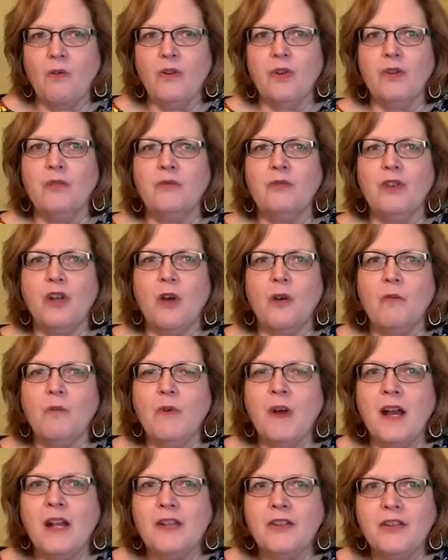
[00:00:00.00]
you don't
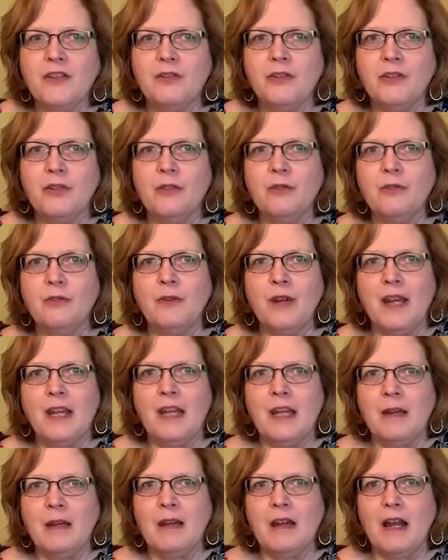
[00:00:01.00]
want to do
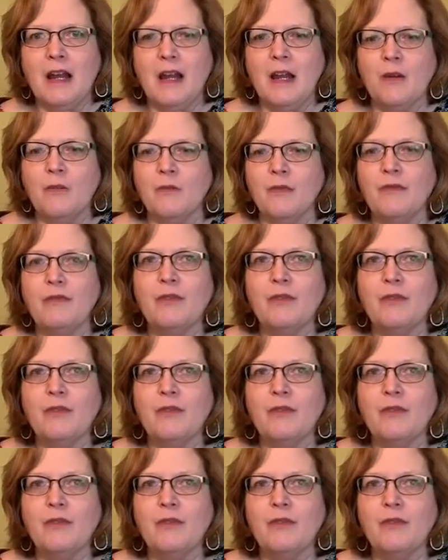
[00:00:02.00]
any uh,